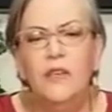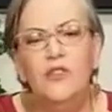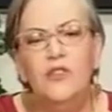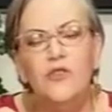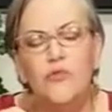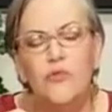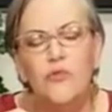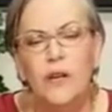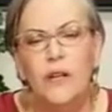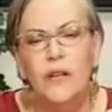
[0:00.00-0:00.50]

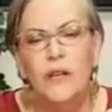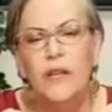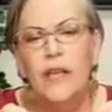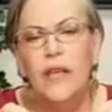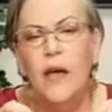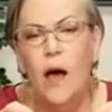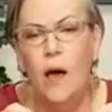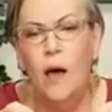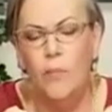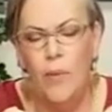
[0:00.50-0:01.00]
is
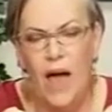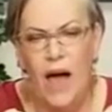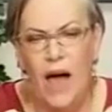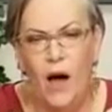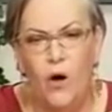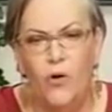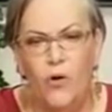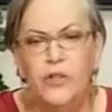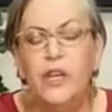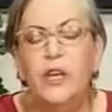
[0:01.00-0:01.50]
really
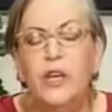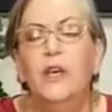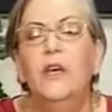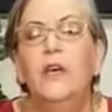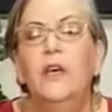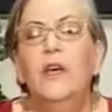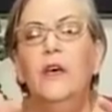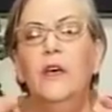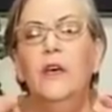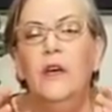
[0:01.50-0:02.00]
about,
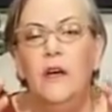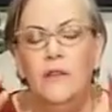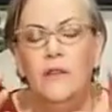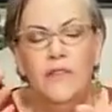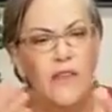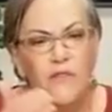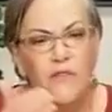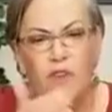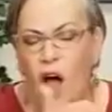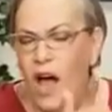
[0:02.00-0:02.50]

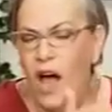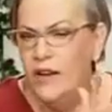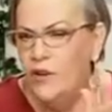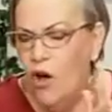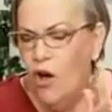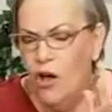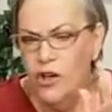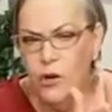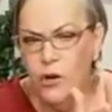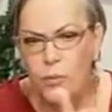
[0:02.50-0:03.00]
they've gotten
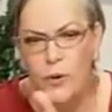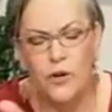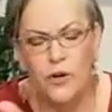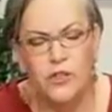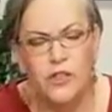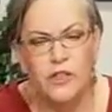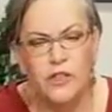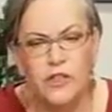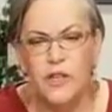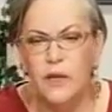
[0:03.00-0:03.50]
all your
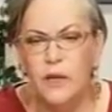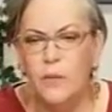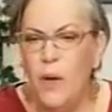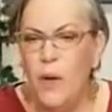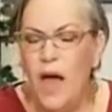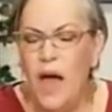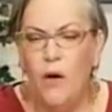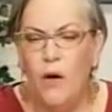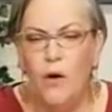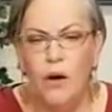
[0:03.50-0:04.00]
purchasing
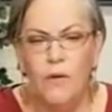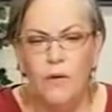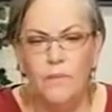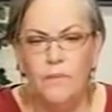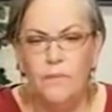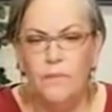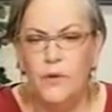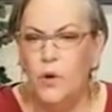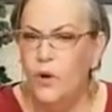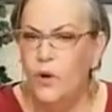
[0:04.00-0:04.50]
power,
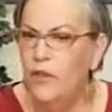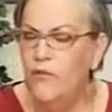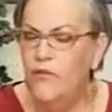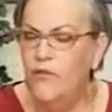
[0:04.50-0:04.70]
according to